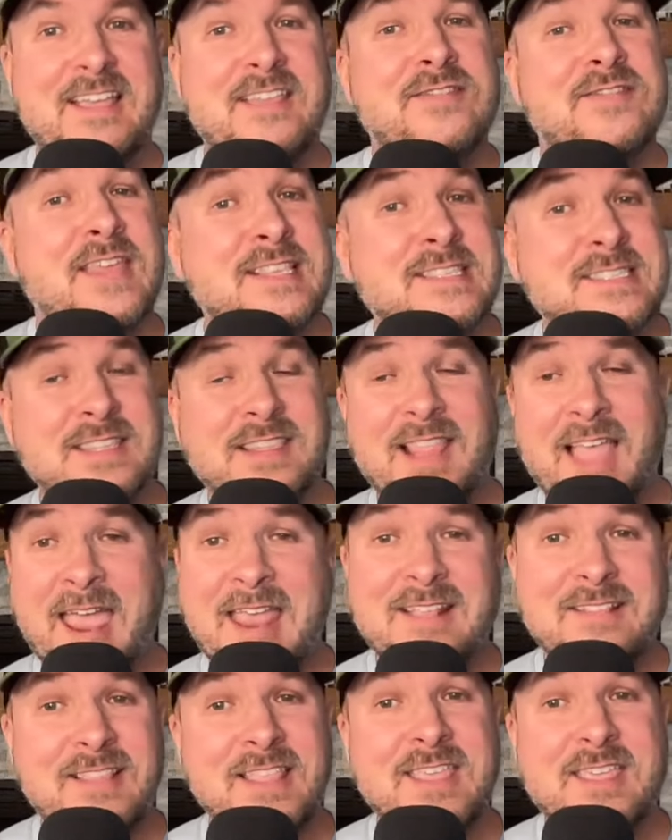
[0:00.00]
that's
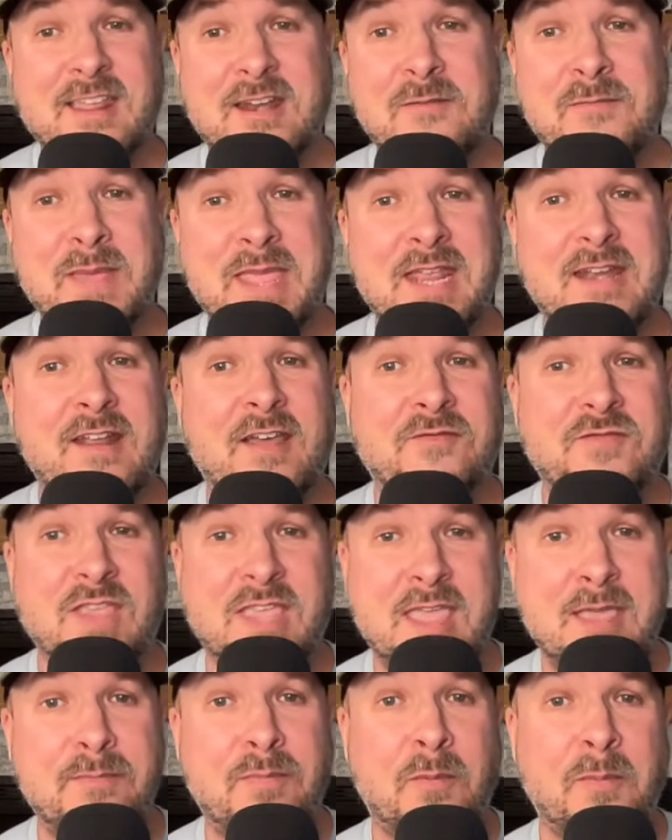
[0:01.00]
likely going to be enough to
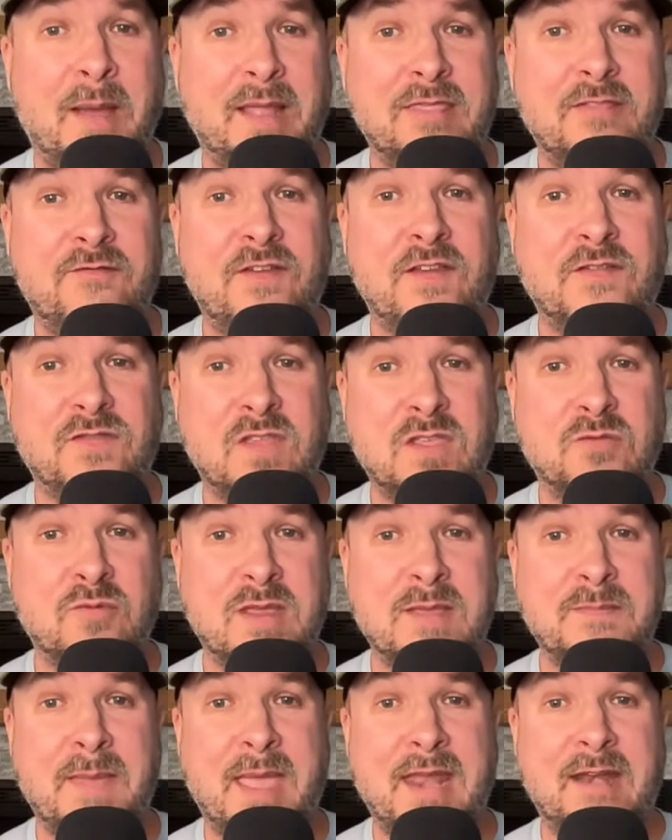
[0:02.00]
keep him on the
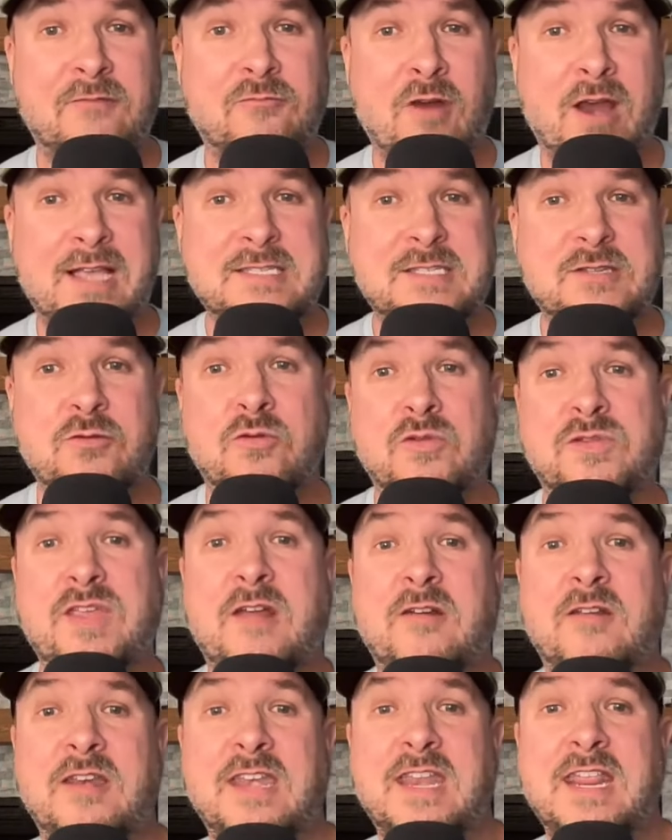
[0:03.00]
53 man roster
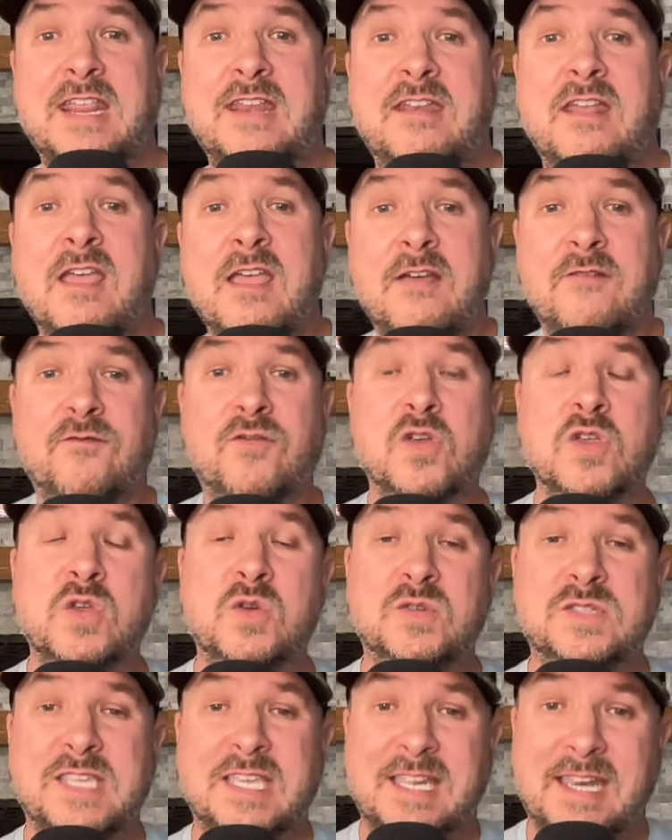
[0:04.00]
without a need for
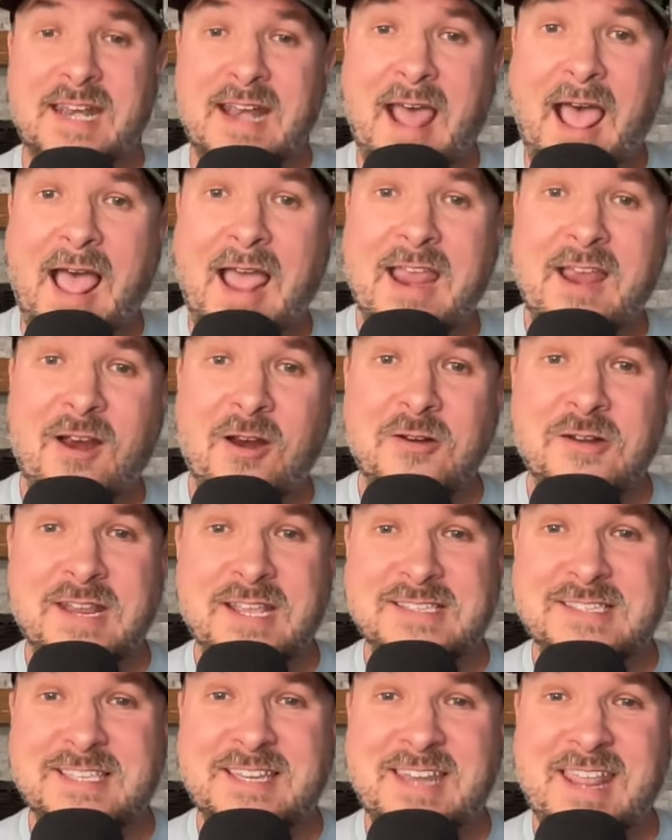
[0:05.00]
using an IR
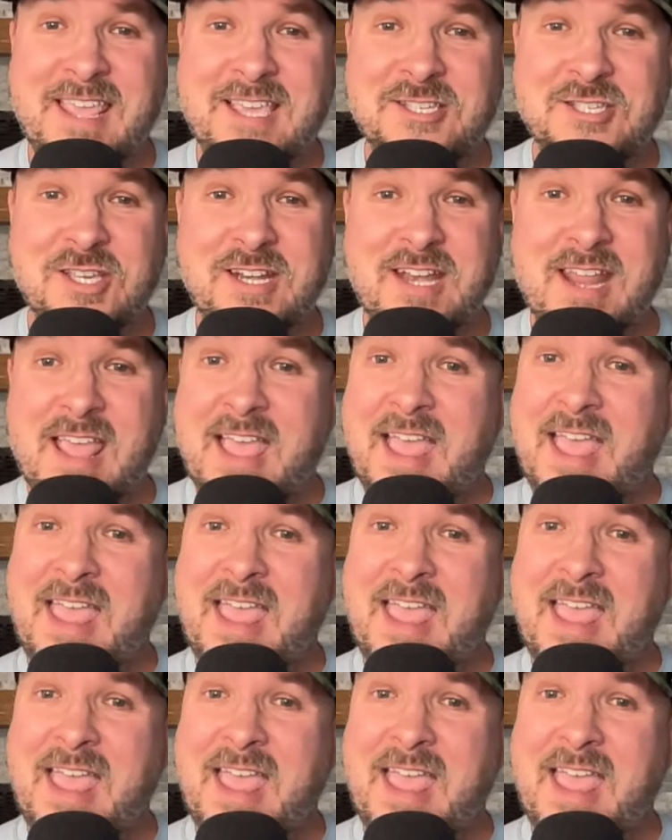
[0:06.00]
designation.